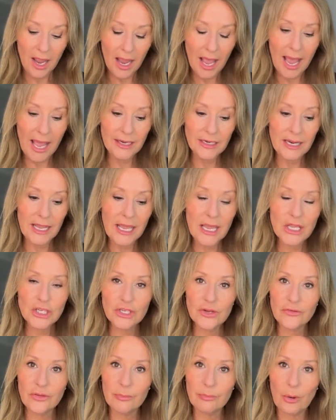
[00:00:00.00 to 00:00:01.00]
And each
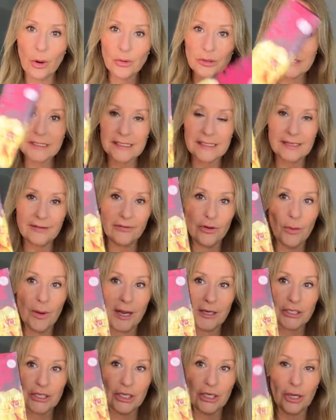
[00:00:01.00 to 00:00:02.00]
of the boxes, if you
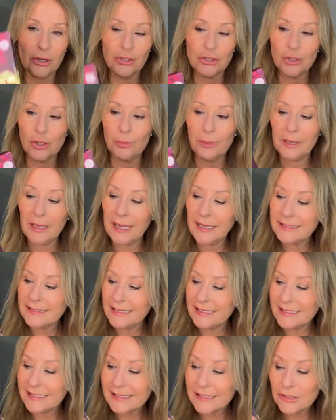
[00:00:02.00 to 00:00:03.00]
actually go shopping, has a
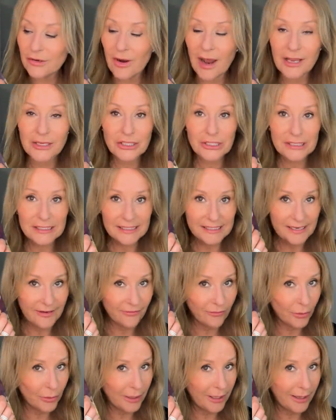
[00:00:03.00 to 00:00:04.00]
little scratch and sniff
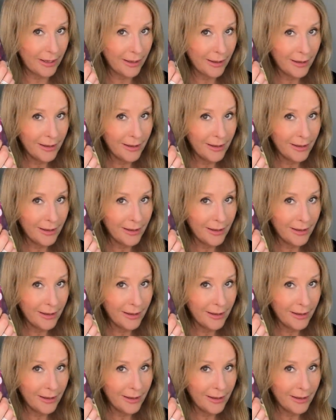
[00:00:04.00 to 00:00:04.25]
on it